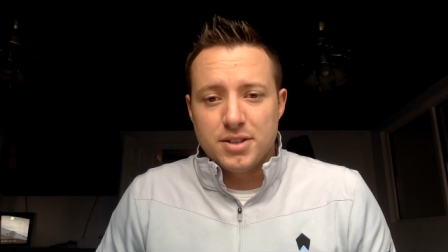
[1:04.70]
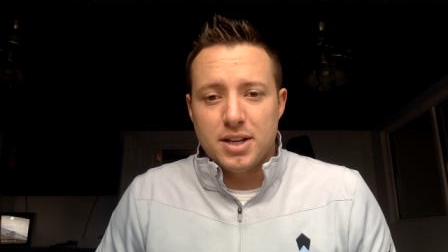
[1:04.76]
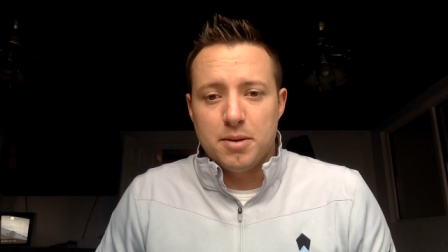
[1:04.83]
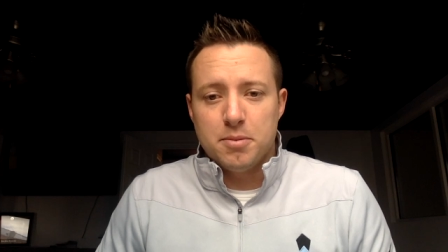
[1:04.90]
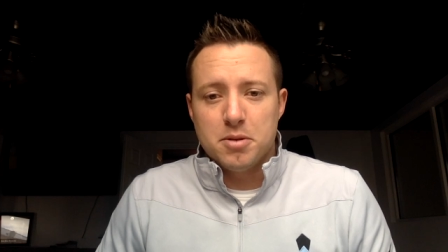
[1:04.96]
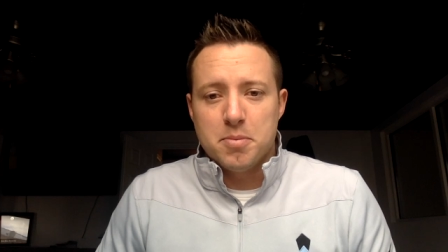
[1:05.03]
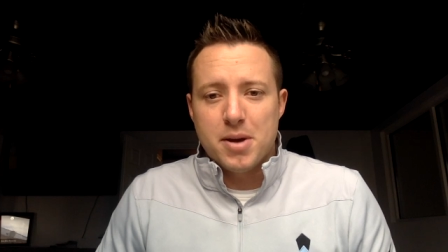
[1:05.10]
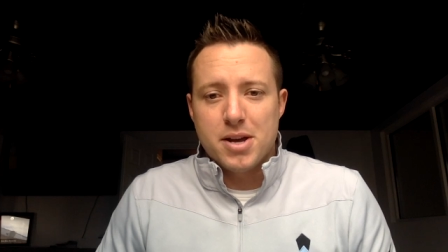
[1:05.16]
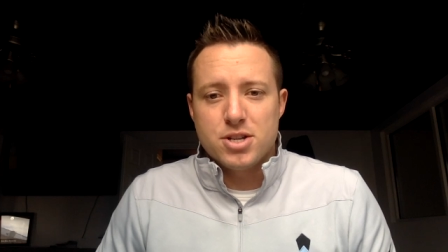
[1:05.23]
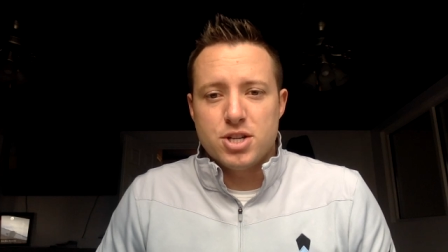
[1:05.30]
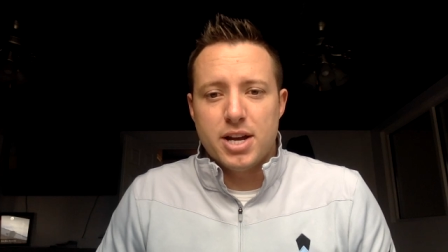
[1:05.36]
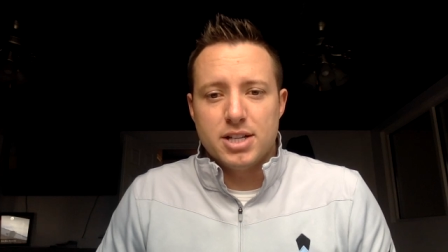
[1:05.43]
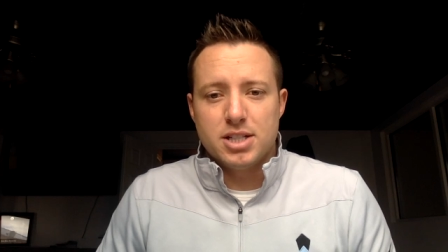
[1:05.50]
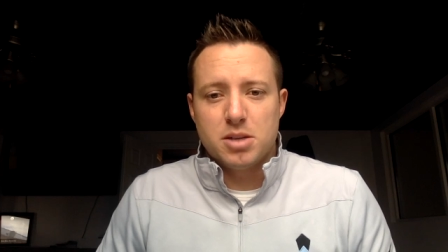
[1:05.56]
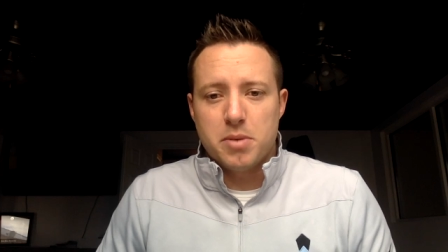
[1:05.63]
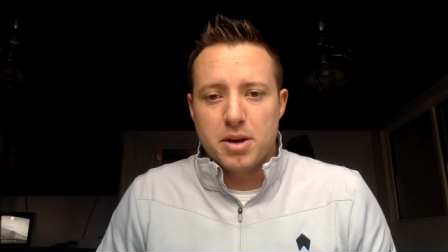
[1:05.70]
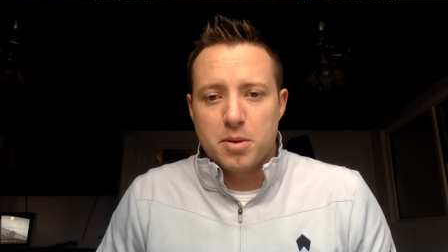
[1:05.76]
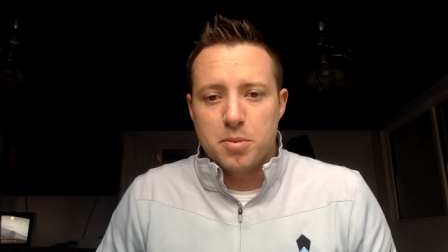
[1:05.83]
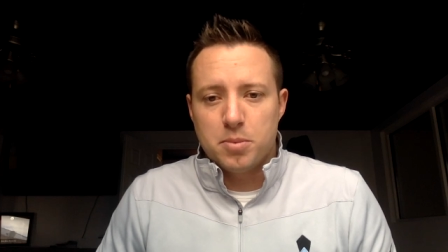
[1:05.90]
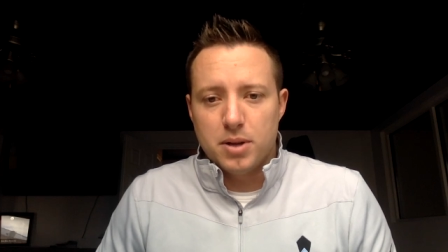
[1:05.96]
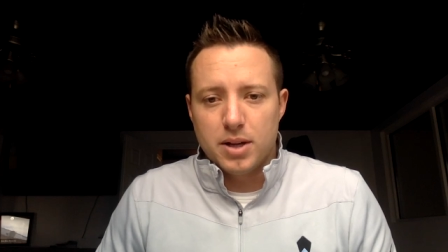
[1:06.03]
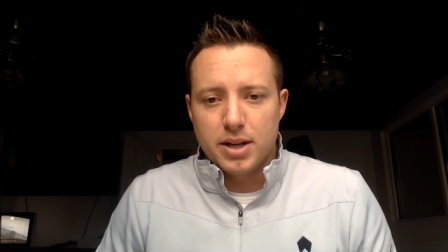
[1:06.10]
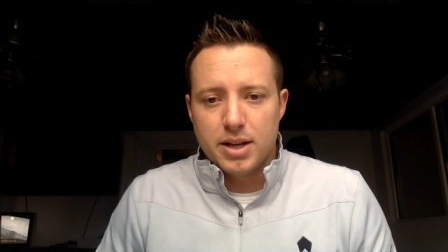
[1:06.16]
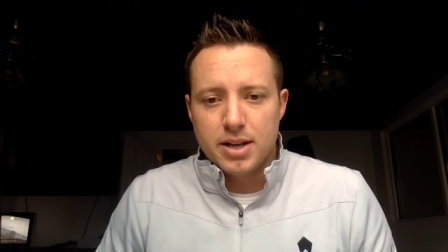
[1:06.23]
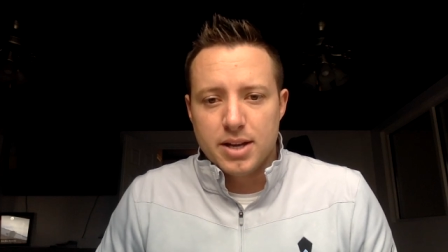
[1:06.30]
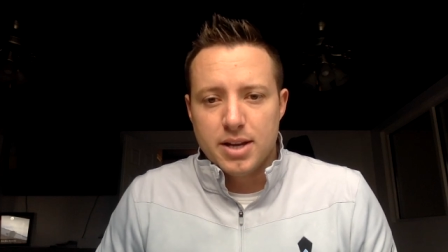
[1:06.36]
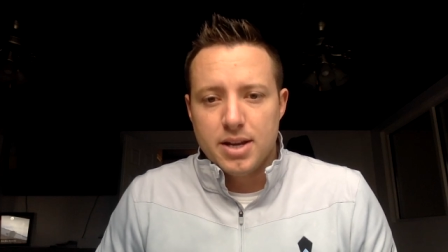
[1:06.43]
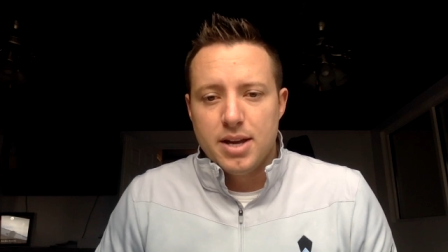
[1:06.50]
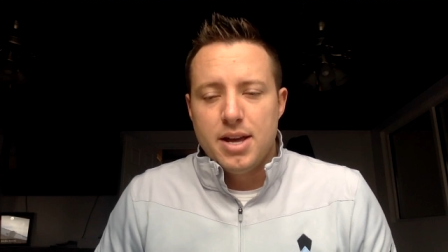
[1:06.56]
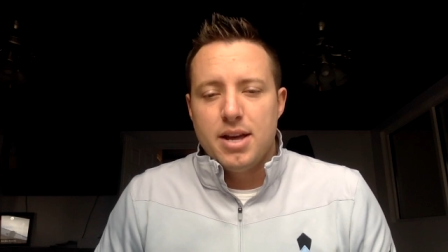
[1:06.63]
team the best chance to make a play,
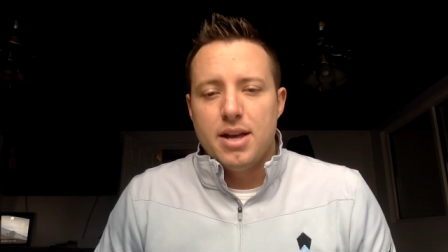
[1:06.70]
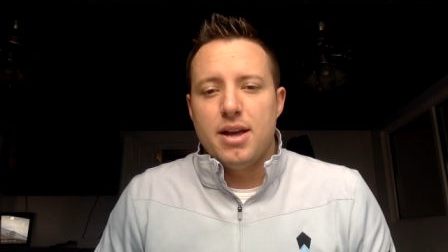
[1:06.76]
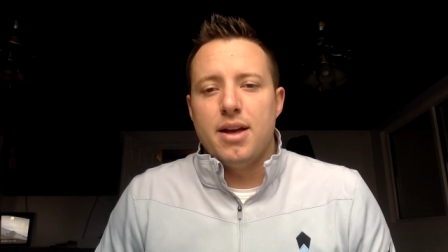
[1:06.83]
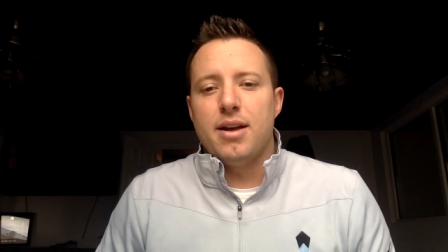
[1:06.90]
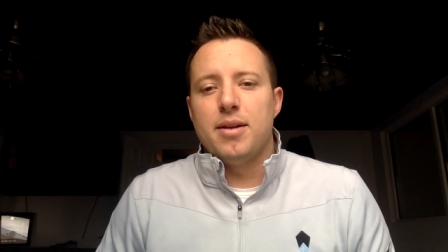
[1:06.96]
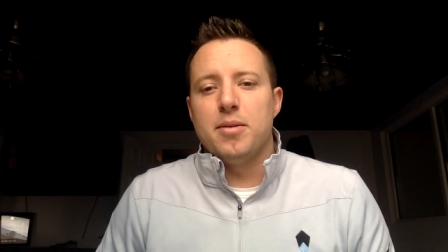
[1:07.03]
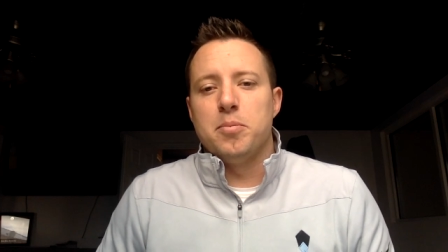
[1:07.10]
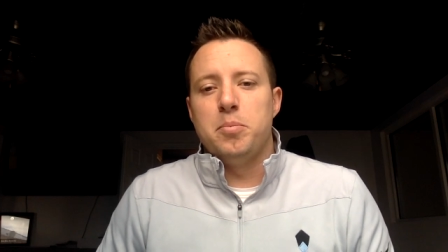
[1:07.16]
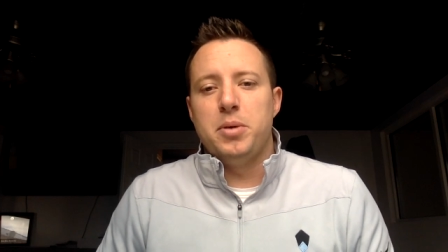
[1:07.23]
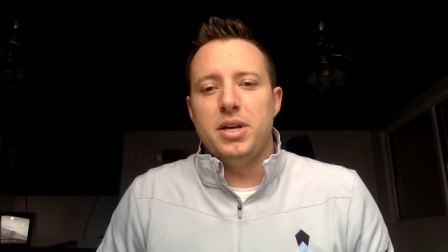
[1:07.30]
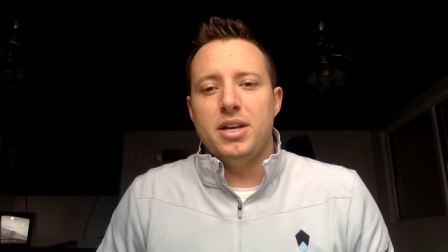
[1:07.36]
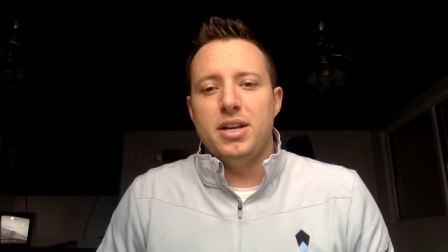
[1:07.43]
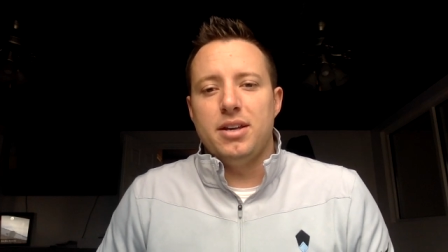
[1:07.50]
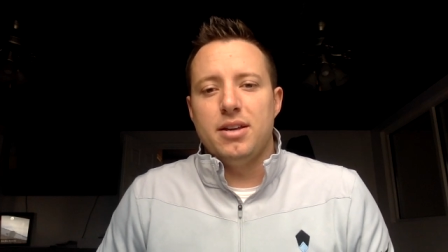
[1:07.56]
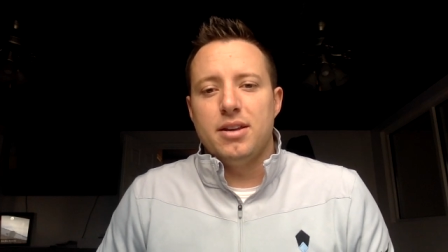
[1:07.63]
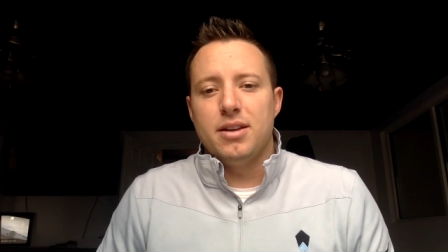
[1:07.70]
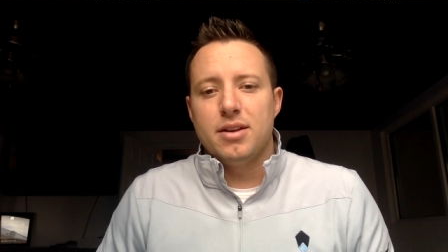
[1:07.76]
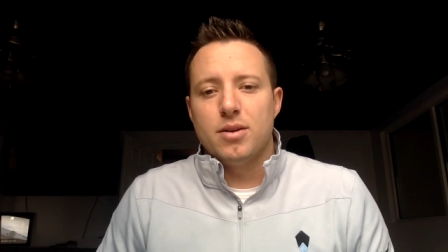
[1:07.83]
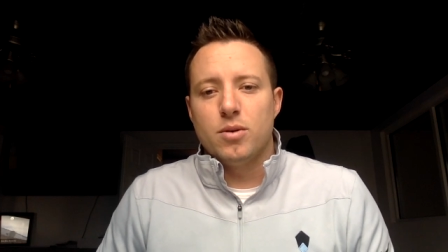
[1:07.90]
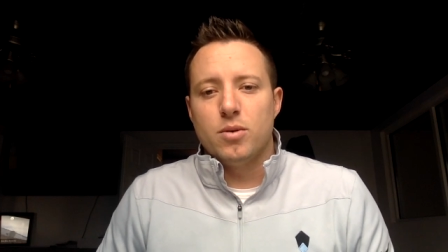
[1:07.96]
and B,